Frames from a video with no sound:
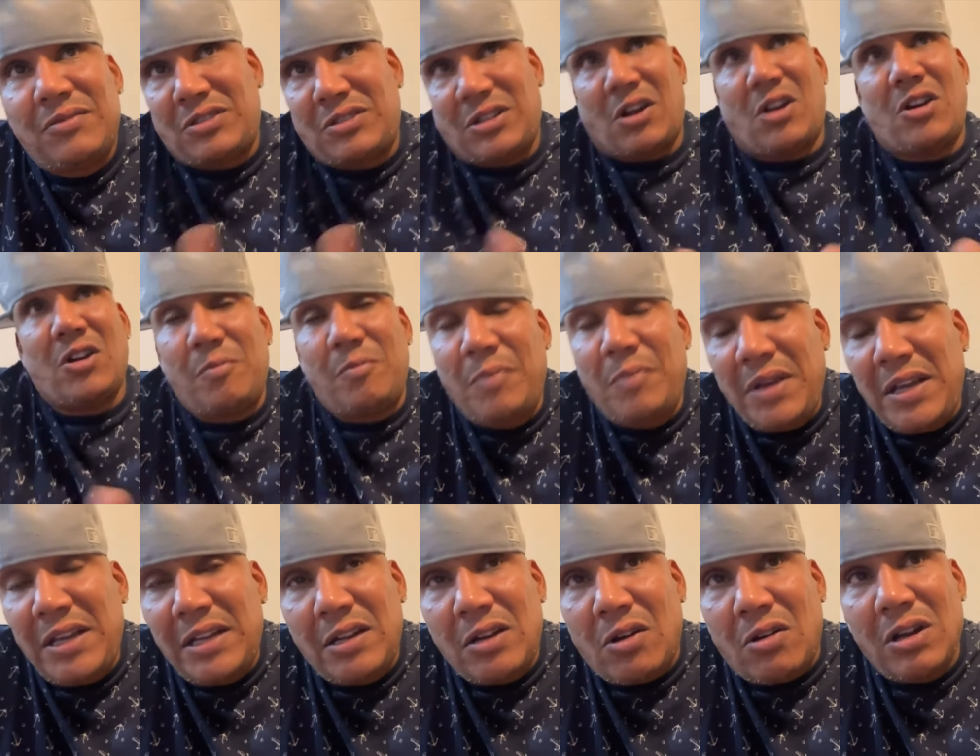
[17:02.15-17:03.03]
It's a good
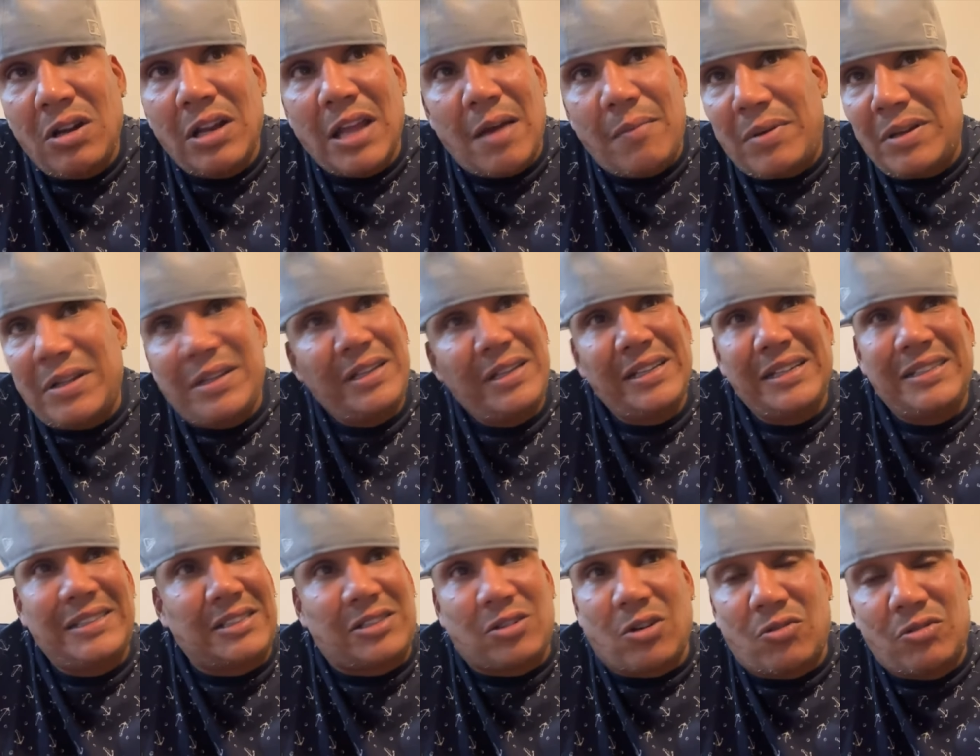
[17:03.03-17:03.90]
beat and all that, but he
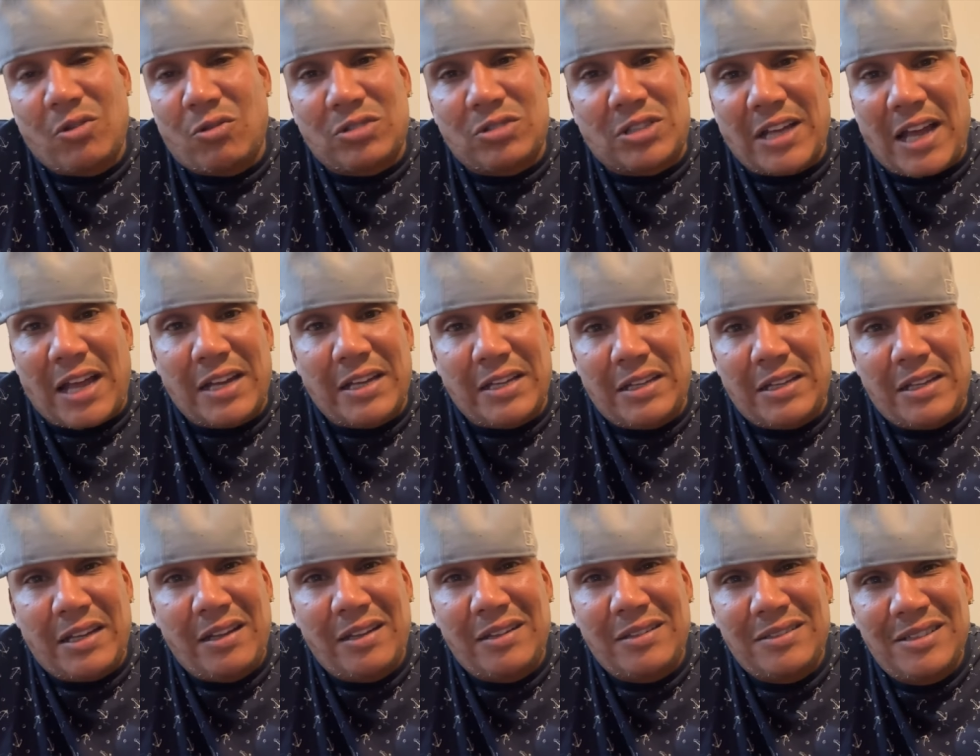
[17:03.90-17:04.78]
didn't show no
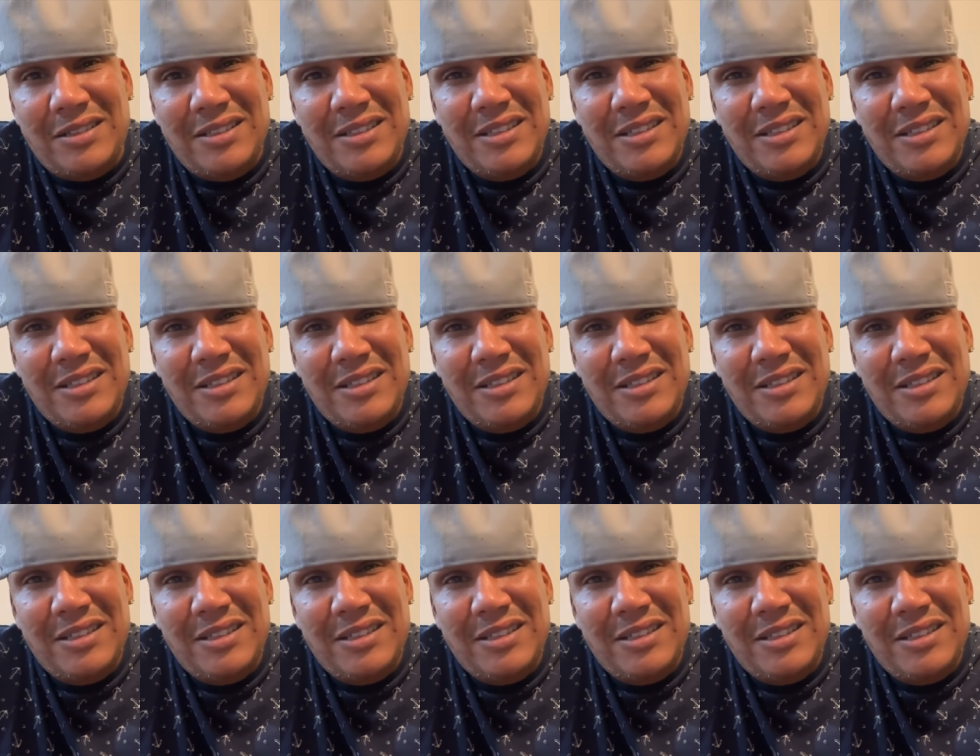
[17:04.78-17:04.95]
talent there.